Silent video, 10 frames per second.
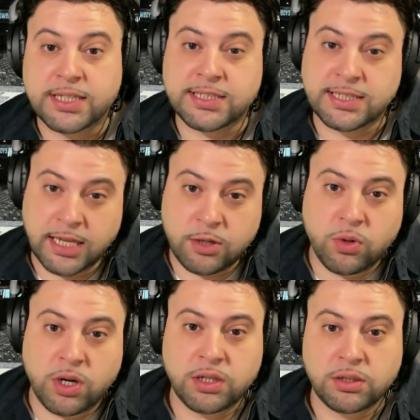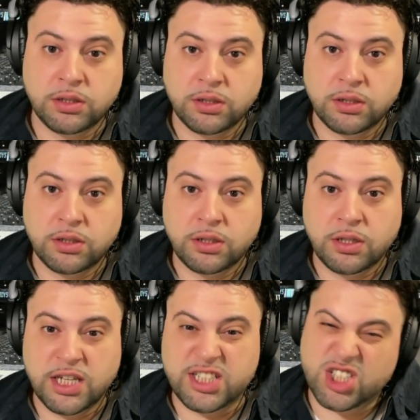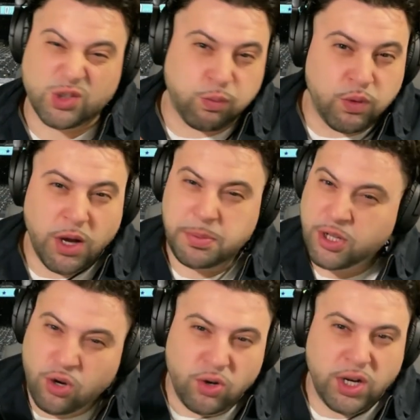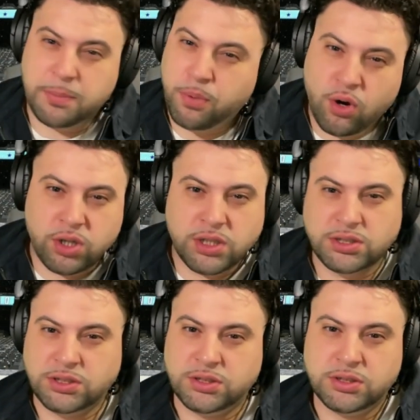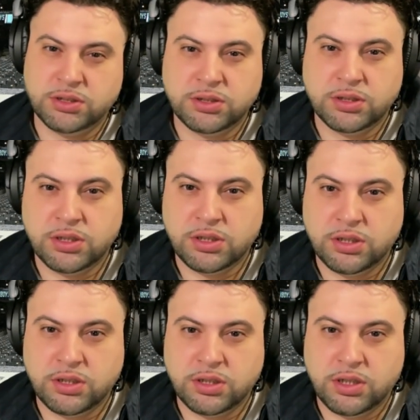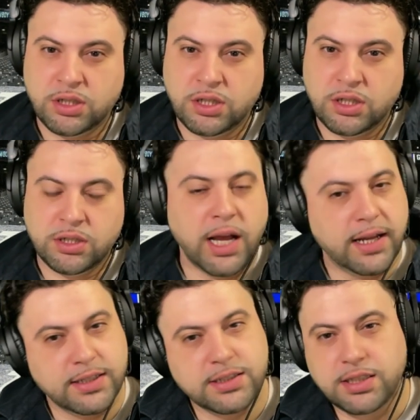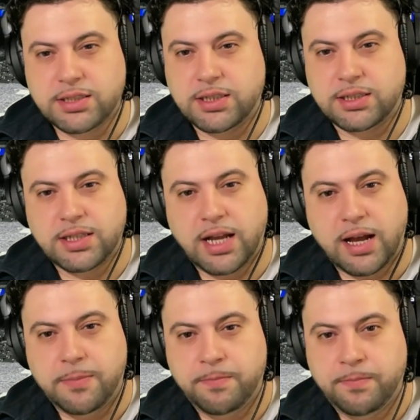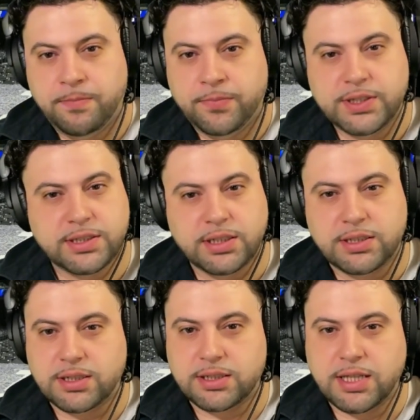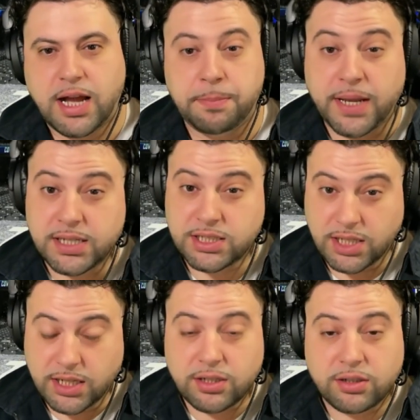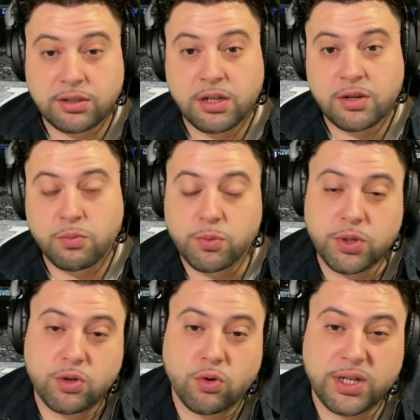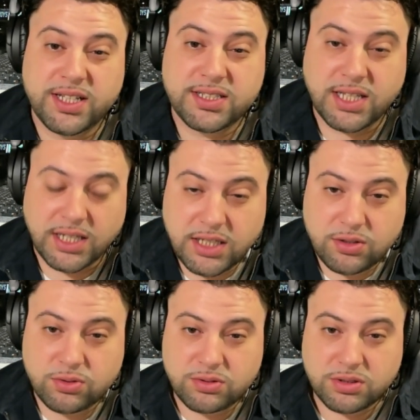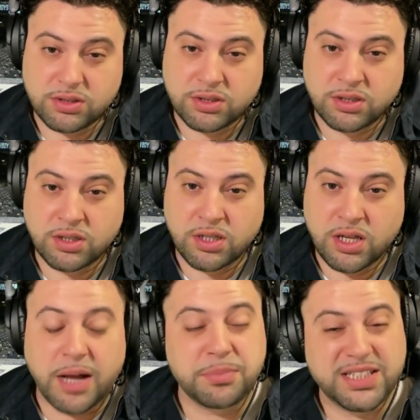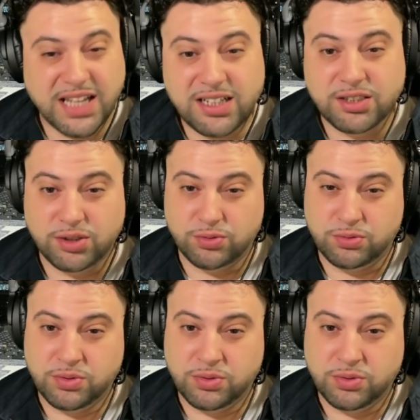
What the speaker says: Saquon is just rubbing all up on us. Nah, this needs to stop. This needs to stop. Next year, when we go against the Eagles, I'm telling you,